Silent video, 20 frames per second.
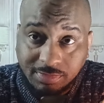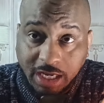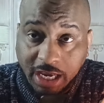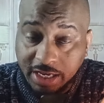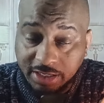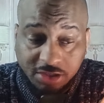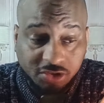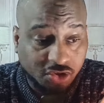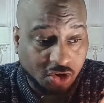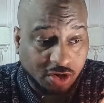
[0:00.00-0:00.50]

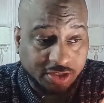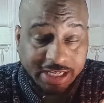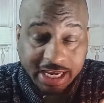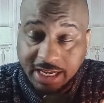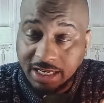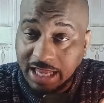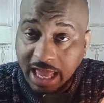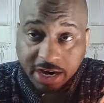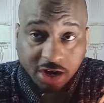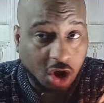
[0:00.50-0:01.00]
it's just going to
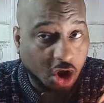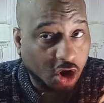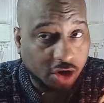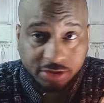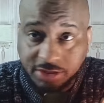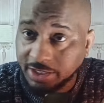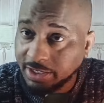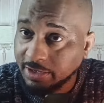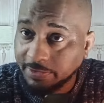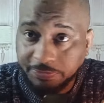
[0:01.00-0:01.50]
take a lot of
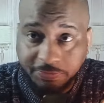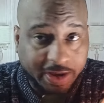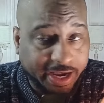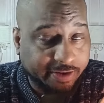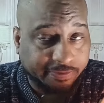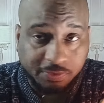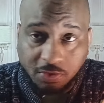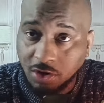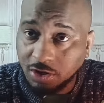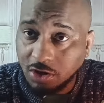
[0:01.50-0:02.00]
heart to keep
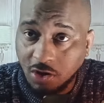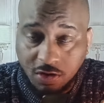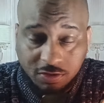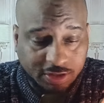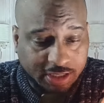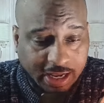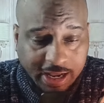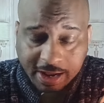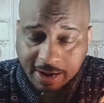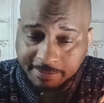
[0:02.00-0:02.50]
fighting for a long
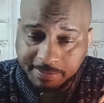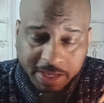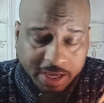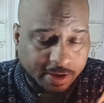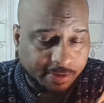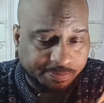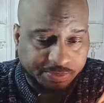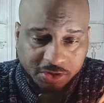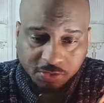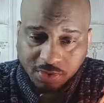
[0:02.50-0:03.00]
time.
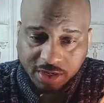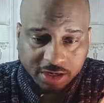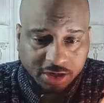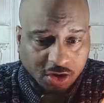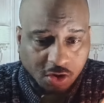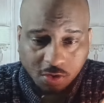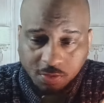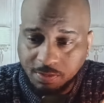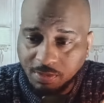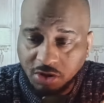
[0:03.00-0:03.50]
You want to
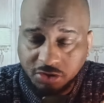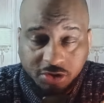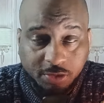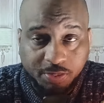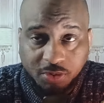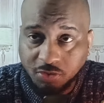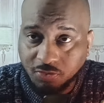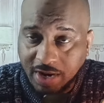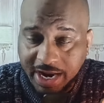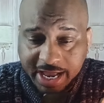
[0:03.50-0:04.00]
go
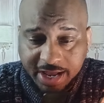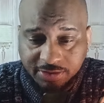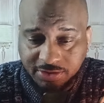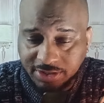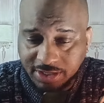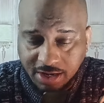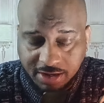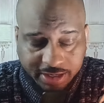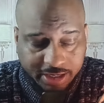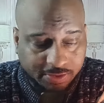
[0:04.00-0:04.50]
multiple
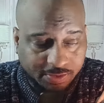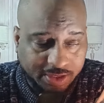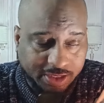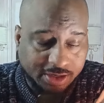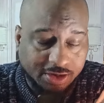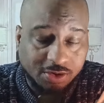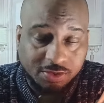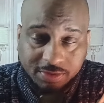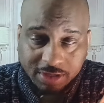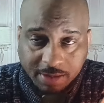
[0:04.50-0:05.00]
rounds. No, they want to
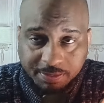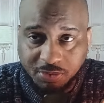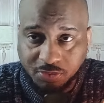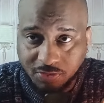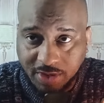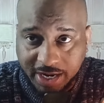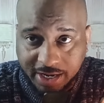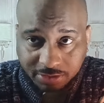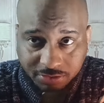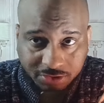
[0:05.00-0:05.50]
go a couple
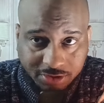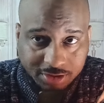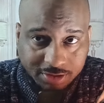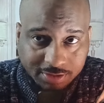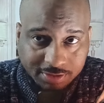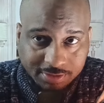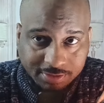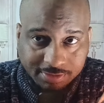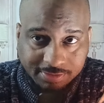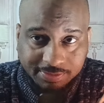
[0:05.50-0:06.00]
rounds.
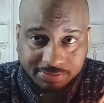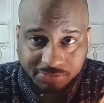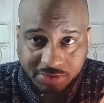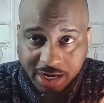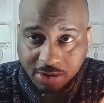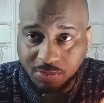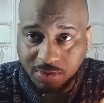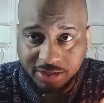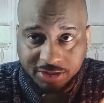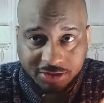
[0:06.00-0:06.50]

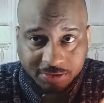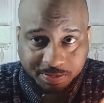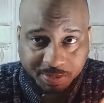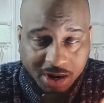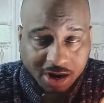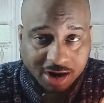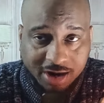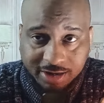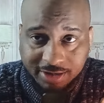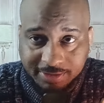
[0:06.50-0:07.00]
They want to
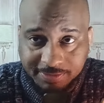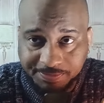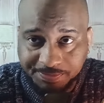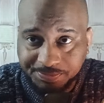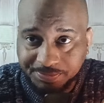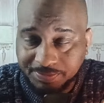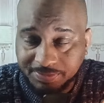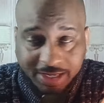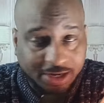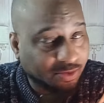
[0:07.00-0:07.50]
spar.
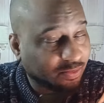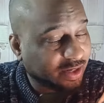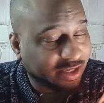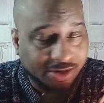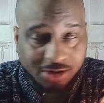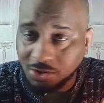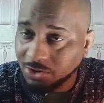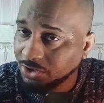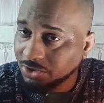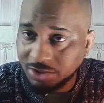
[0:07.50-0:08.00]
They don't want to
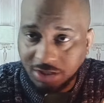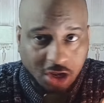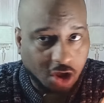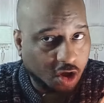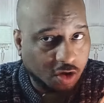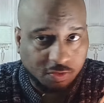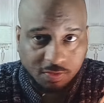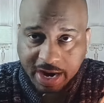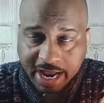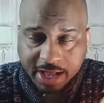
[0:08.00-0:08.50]
go those
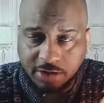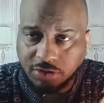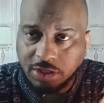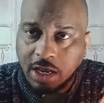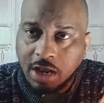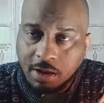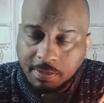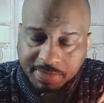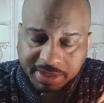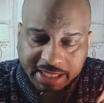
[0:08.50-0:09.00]
long rounds.
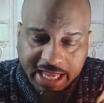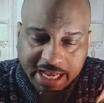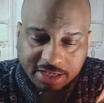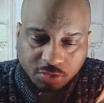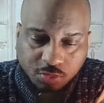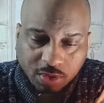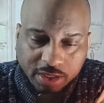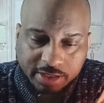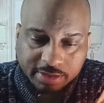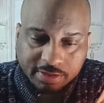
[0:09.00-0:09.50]
But
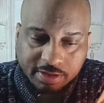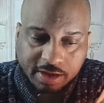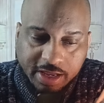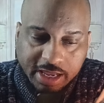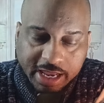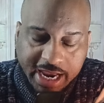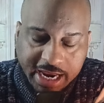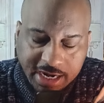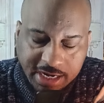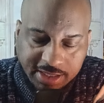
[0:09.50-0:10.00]
that's what
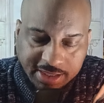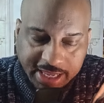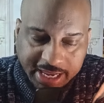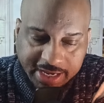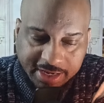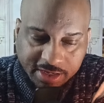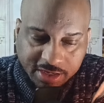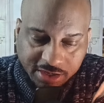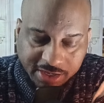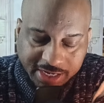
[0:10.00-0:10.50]

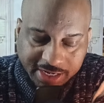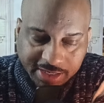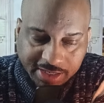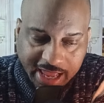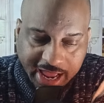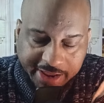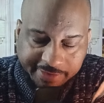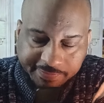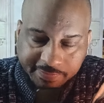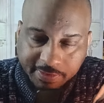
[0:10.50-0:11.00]
anything good in
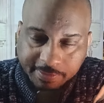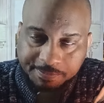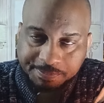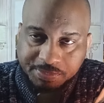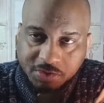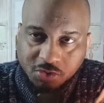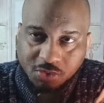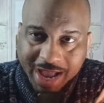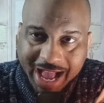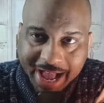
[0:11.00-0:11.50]
life,
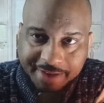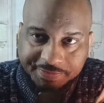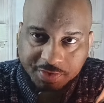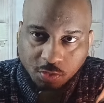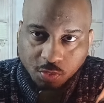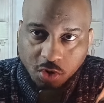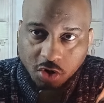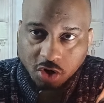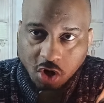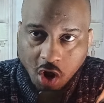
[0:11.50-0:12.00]
you have to
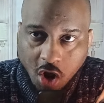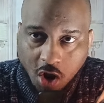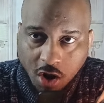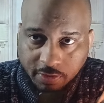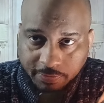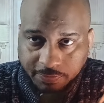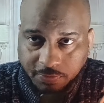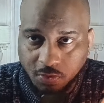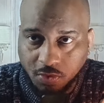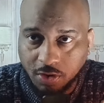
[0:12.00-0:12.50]
work
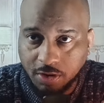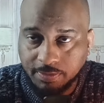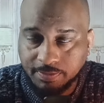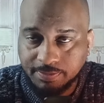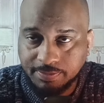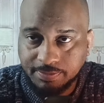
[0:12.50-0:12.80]
hard for.